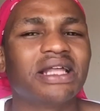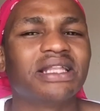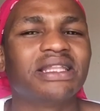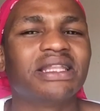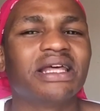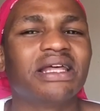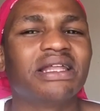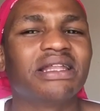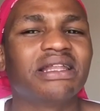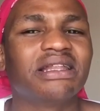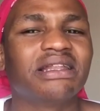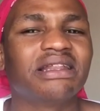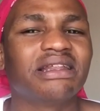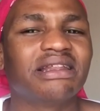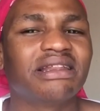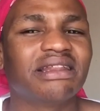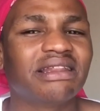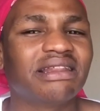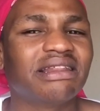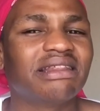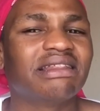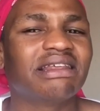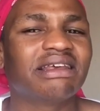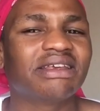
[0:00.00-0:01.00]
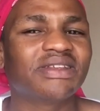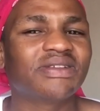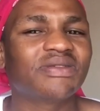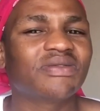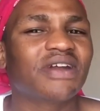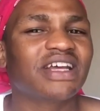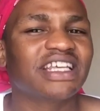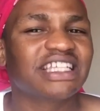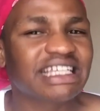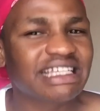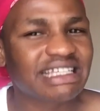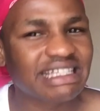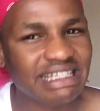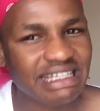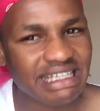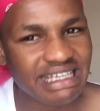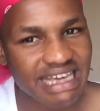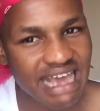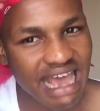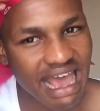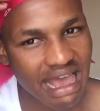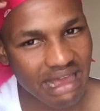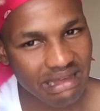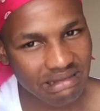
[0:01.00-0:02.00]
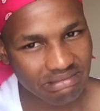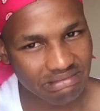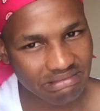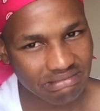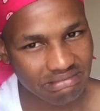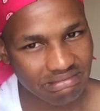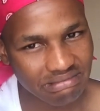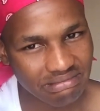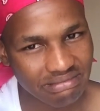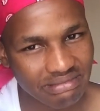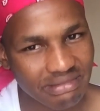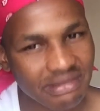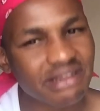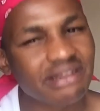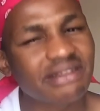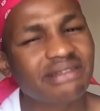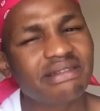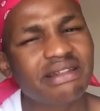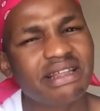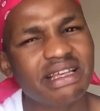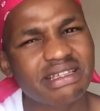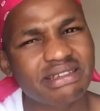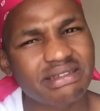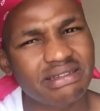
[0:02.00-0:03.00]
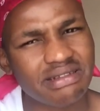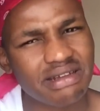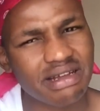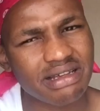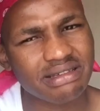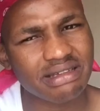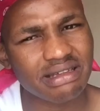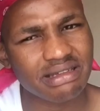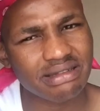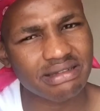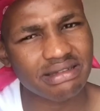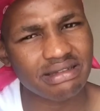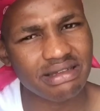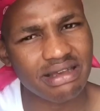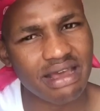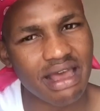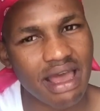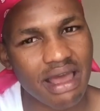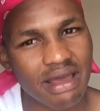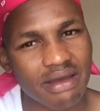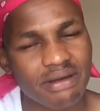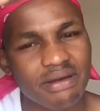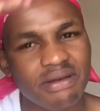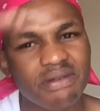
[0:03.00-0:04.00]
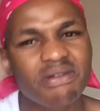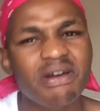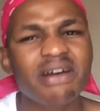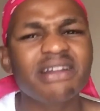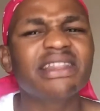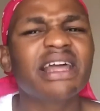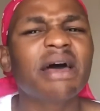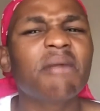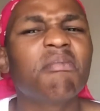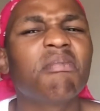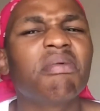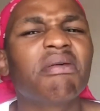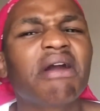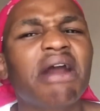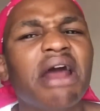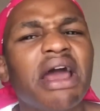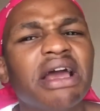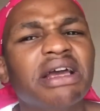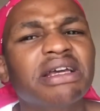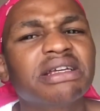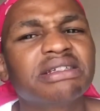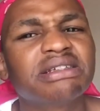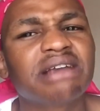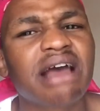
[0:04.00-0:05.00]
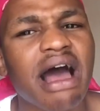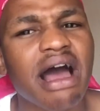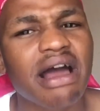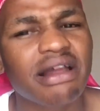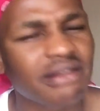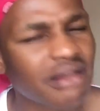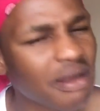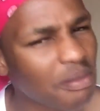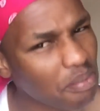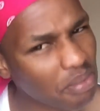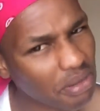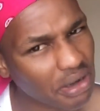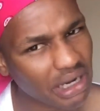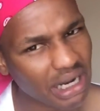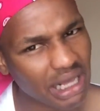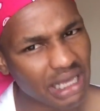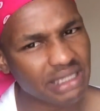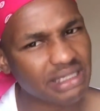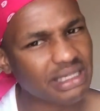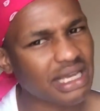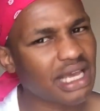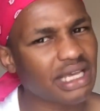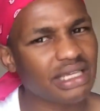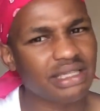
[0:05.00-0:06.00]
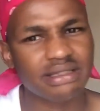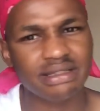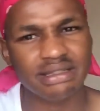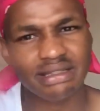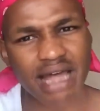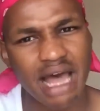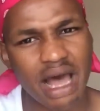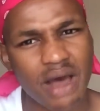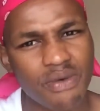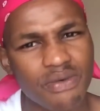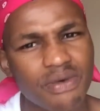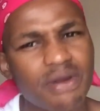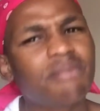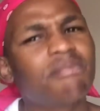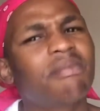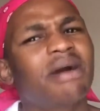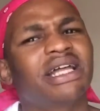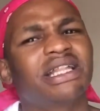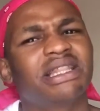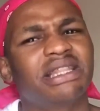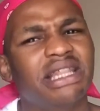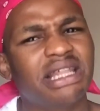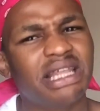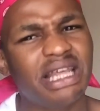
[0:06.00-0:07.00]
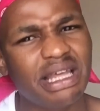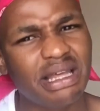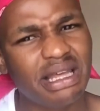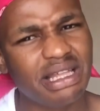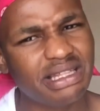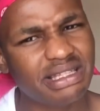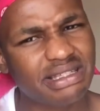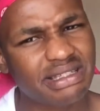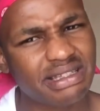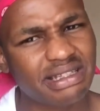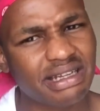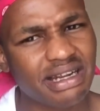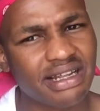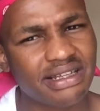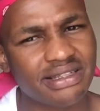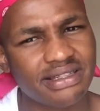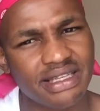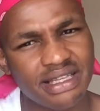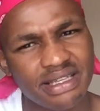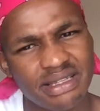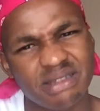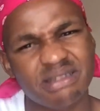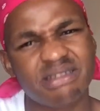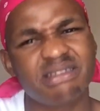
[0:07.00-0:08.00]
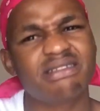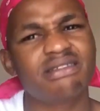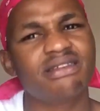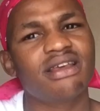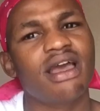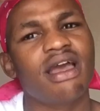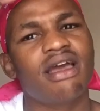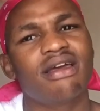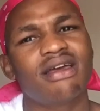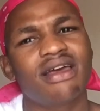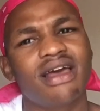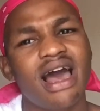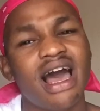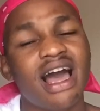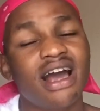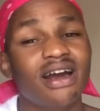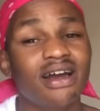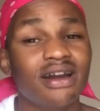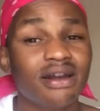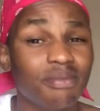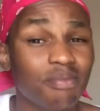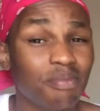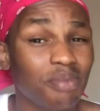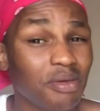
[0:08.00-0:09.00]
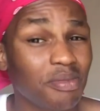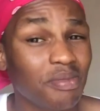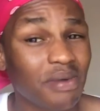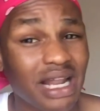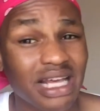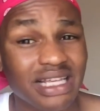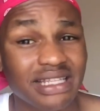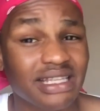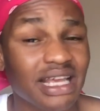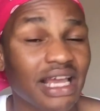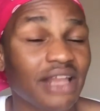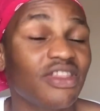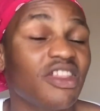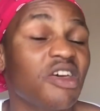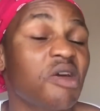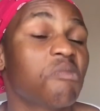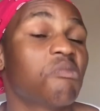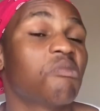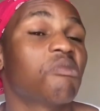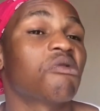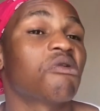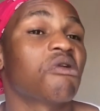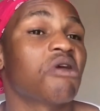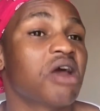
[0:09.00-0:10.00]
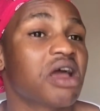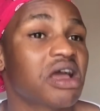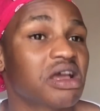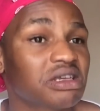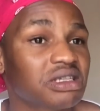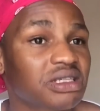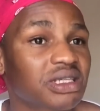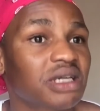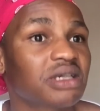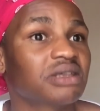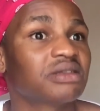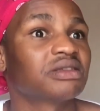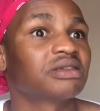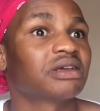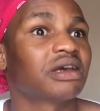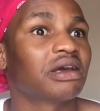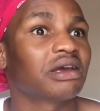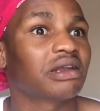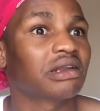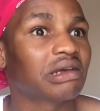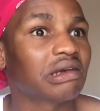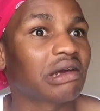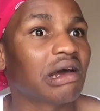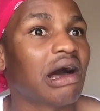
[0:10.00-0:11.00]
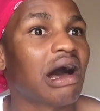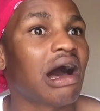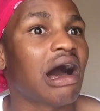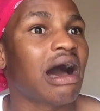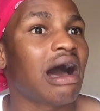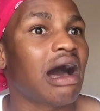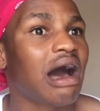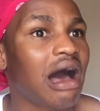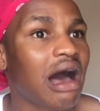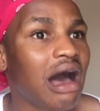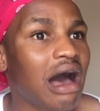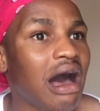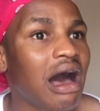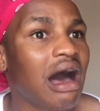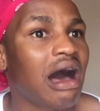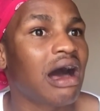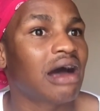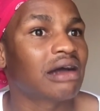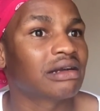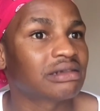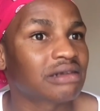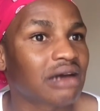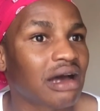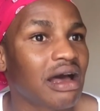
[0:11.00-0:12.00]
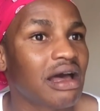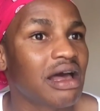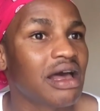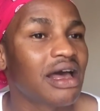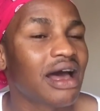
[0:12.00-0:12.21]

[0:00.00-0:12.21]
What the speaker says: The stress is here. Not the pressure. The pressure is down, but the stress is here. People are saying the pressure is getting hard.